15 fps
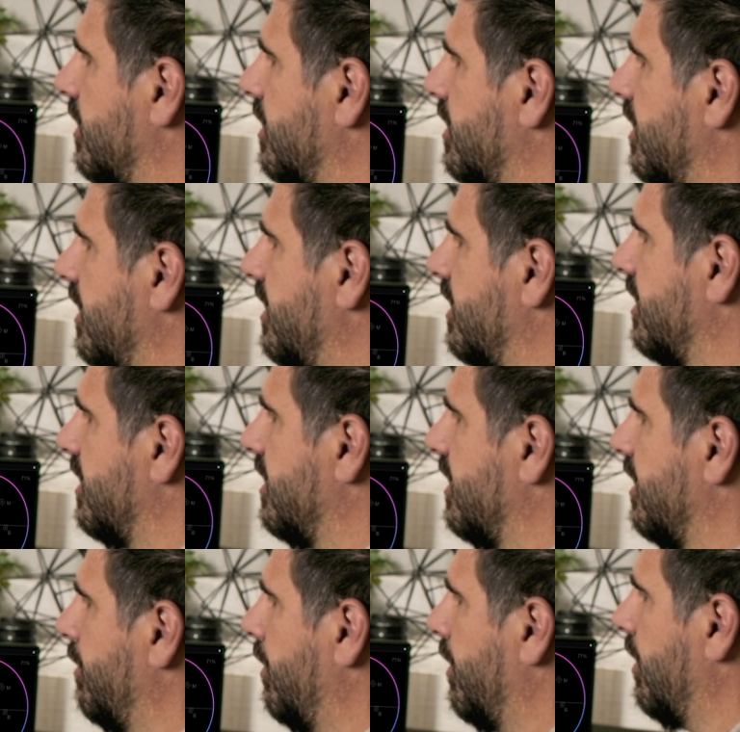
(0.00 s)
just
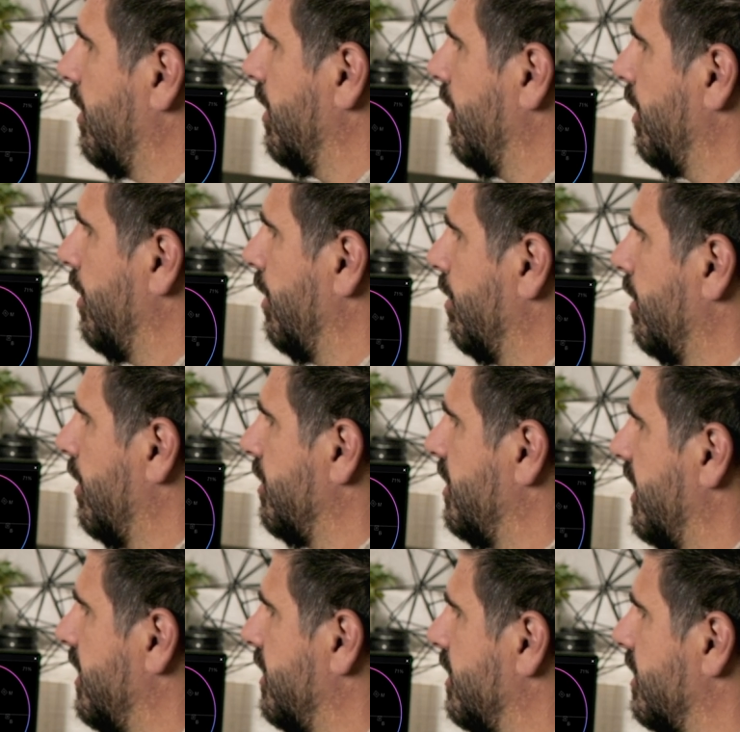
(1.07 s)
simple hue
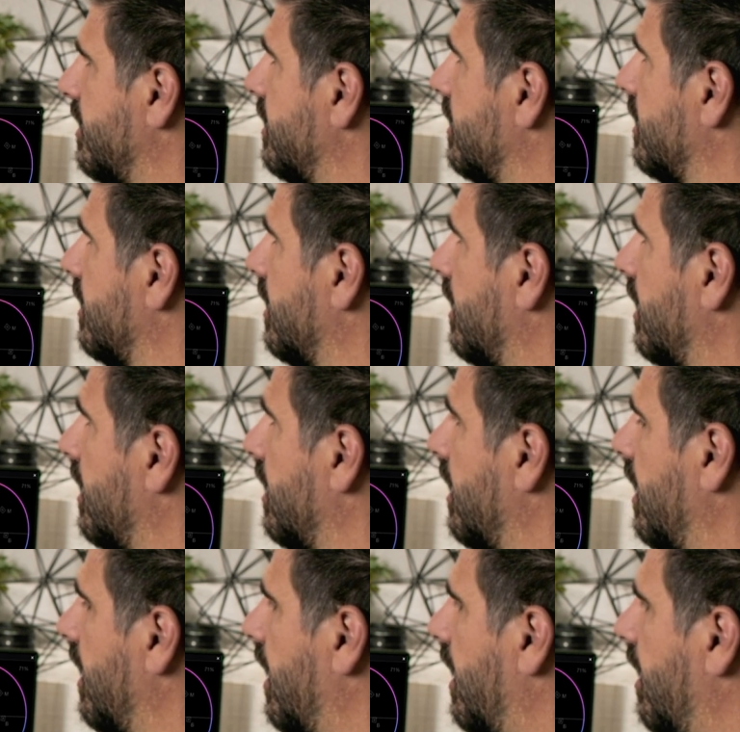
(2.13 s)
rotations.
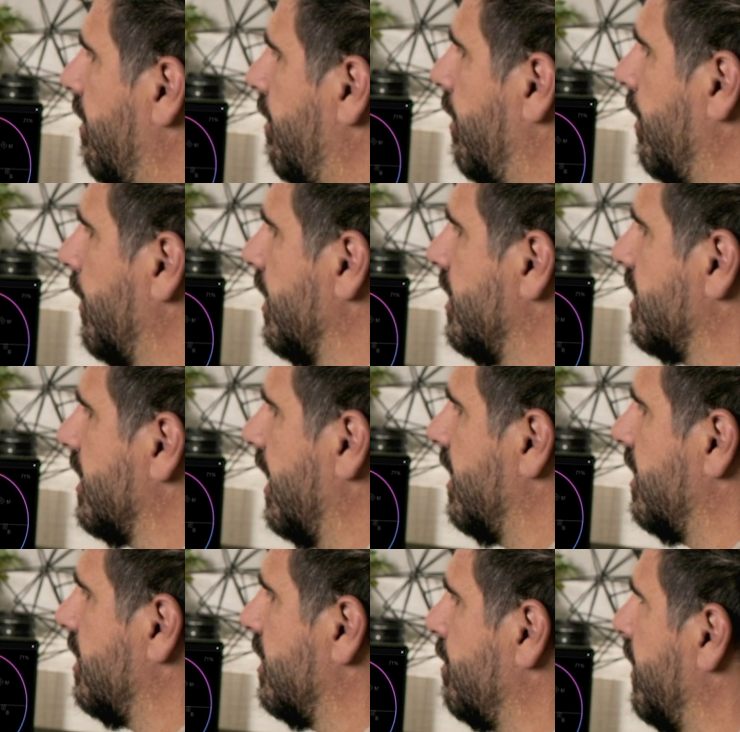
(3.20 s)
Focus
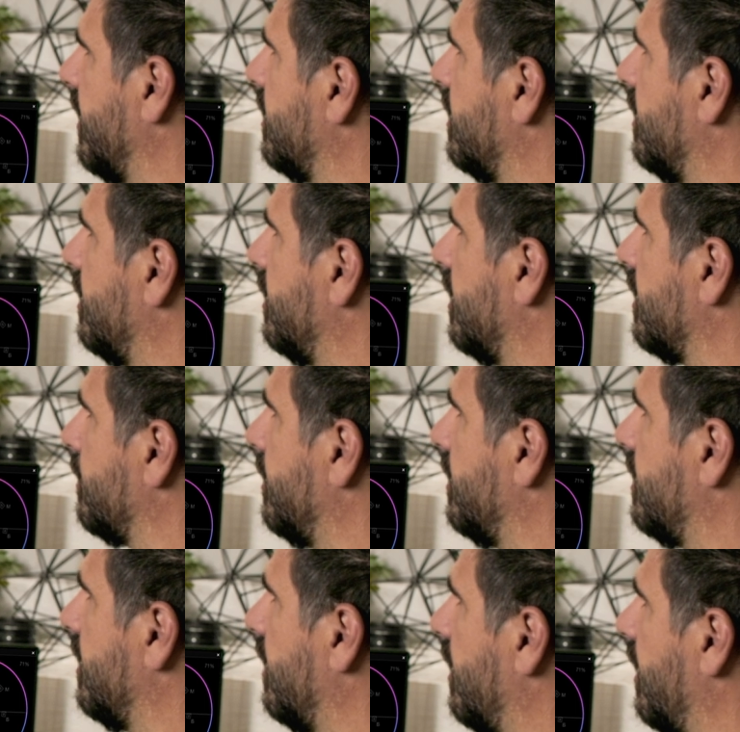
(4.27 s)
kind of just makes an
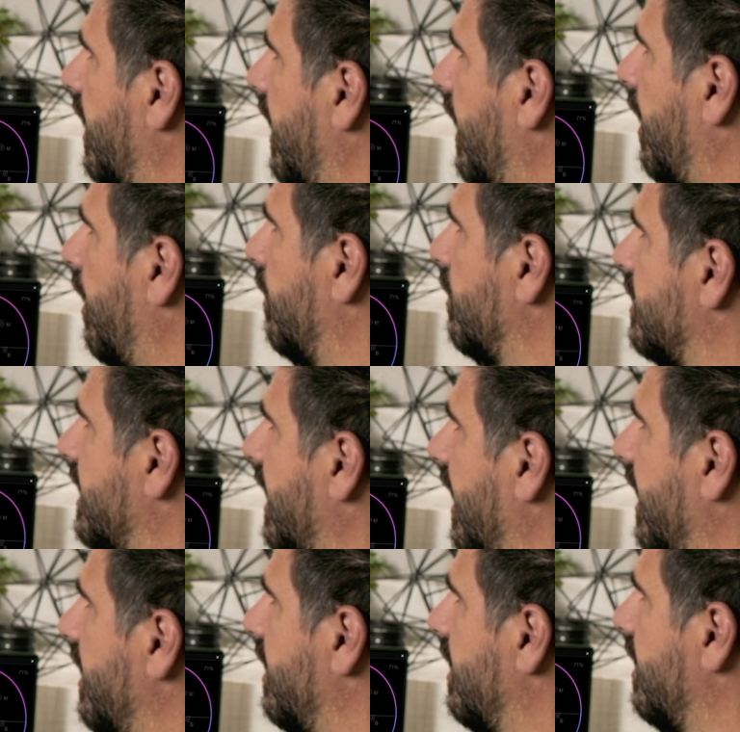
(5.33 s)
adjustment to how
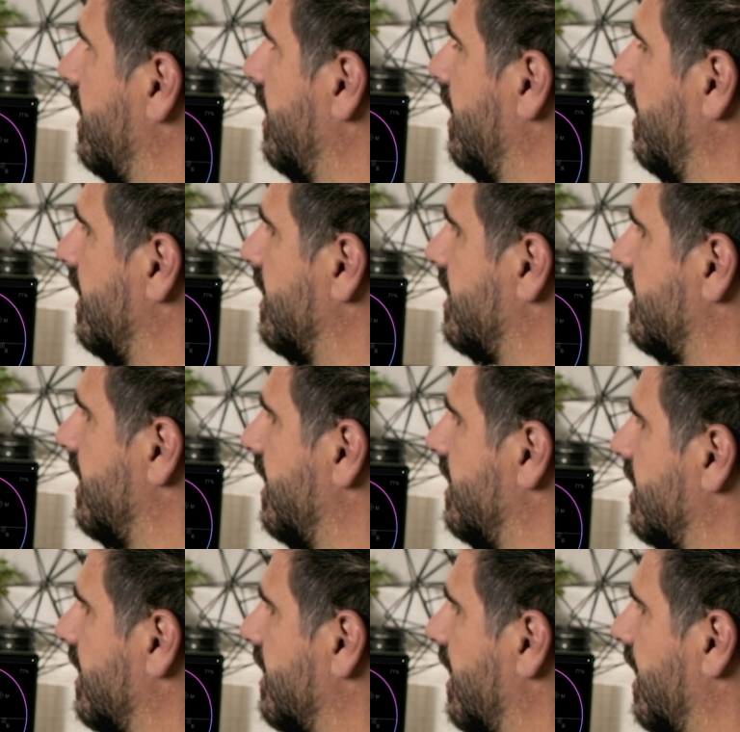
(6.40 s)
tight it
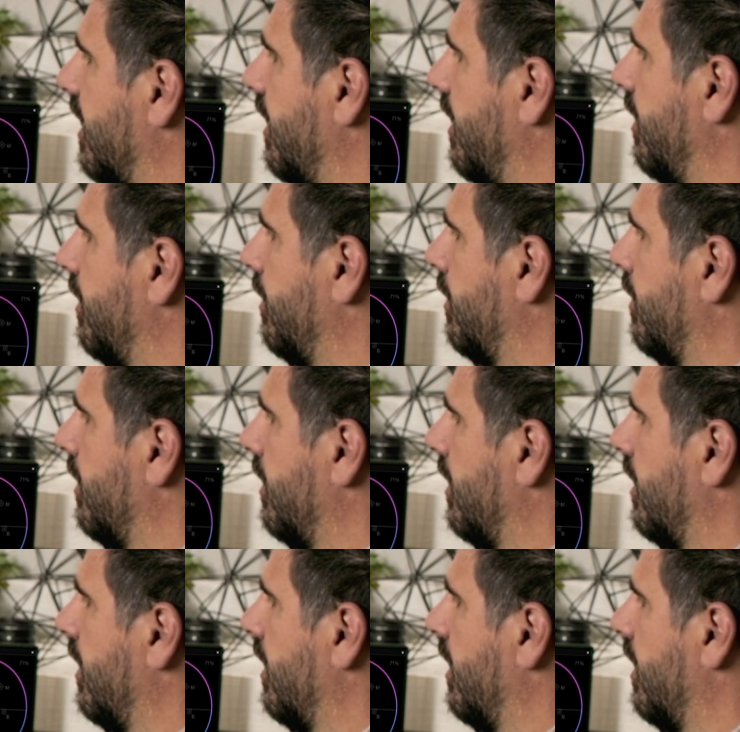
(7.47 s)
stays on that hue.
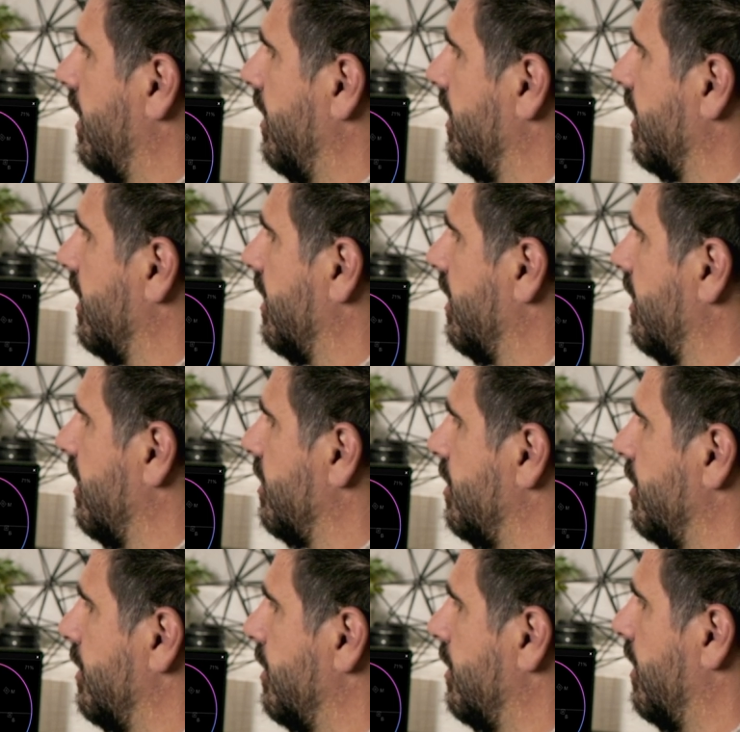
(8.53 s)
You can
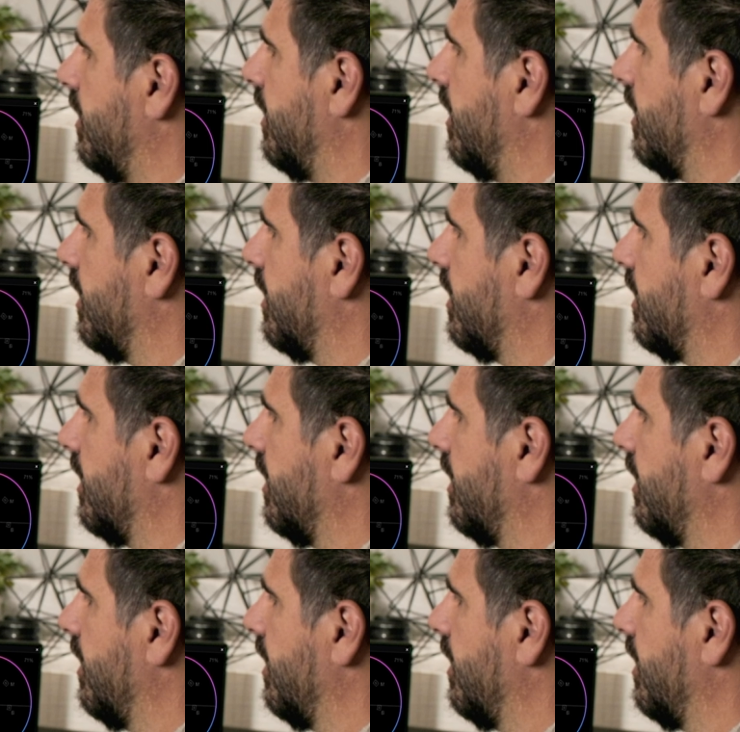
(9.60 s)
do another